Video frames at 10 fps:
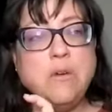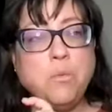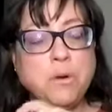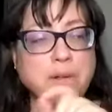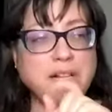
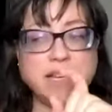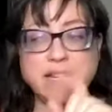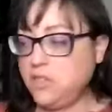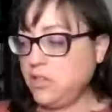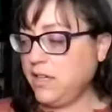One of my
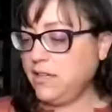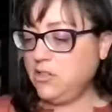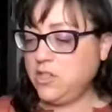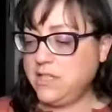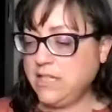clients took it and
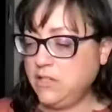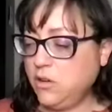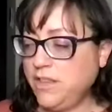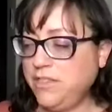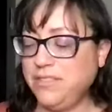she said,
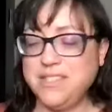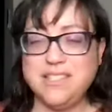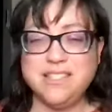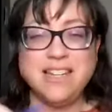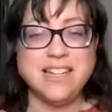I think this
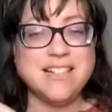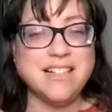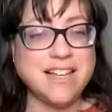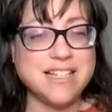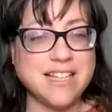is the next
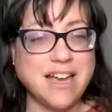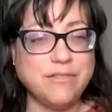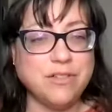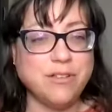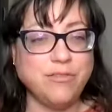class
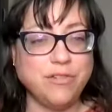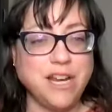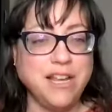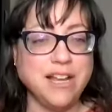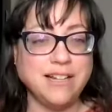after the
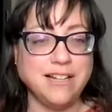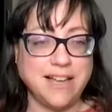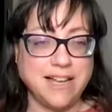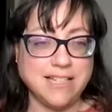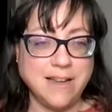free gut
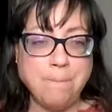class.